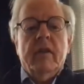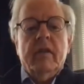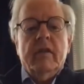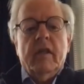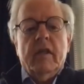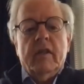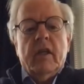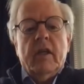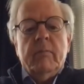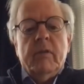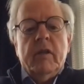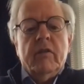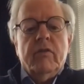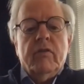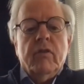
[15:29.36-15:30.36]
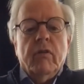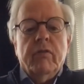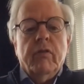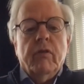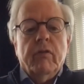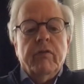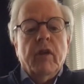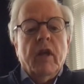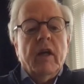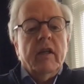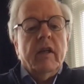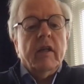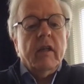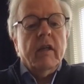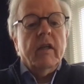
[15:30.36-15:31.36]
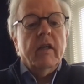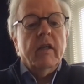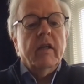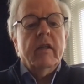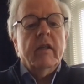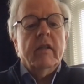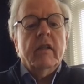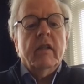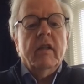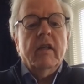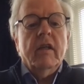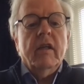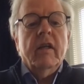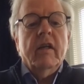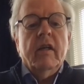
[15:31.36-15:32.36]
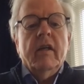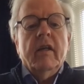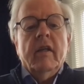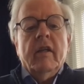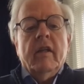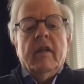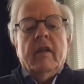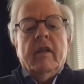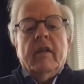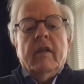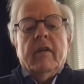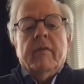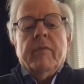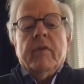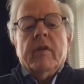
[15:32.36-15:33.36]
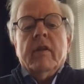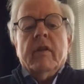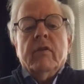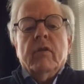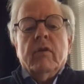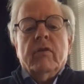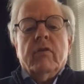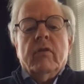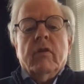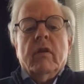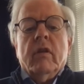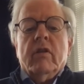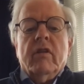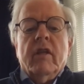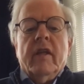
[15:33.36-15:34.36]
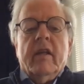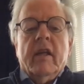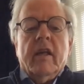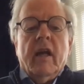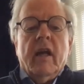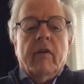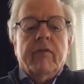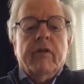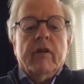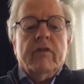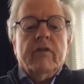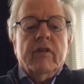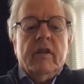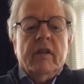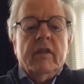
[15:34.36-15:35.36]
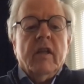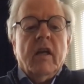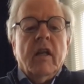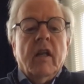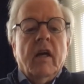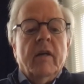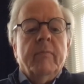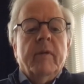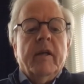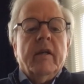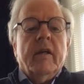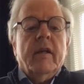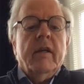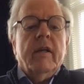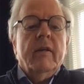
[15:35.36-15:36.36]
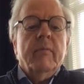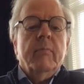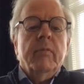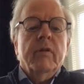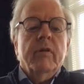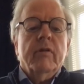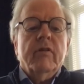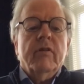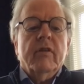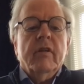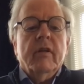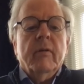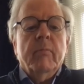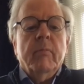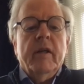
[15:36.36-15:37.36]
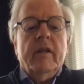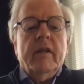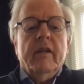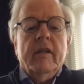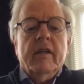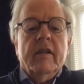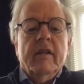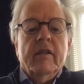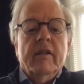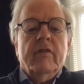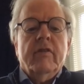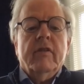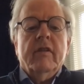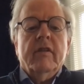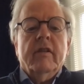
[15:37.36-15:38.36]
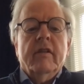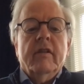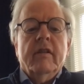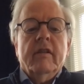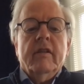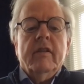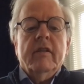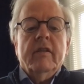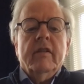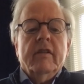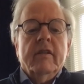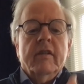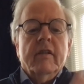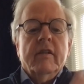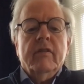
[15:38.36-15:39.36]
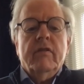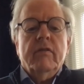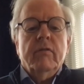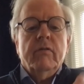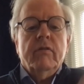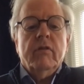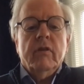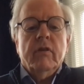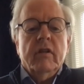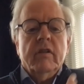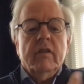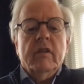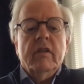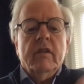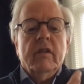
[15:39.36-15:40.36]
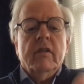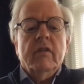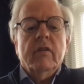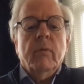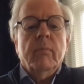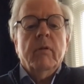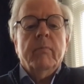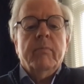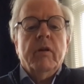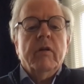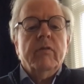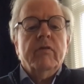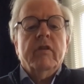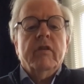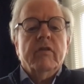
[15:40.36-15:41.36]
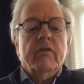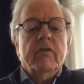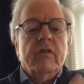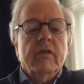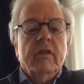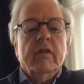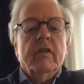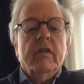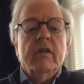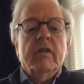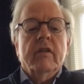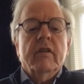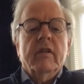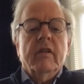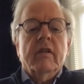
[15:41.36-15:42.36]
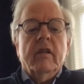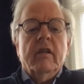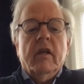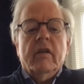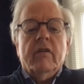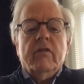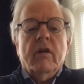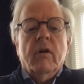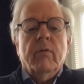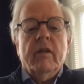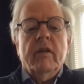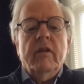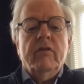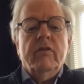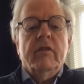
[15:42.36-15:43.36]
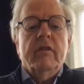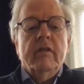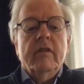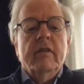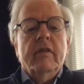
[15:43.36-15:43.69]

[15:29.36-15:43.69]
an image of flying and not taking effort in the climbing, but making it in as usual in a normal process, and yeah, it's going easy.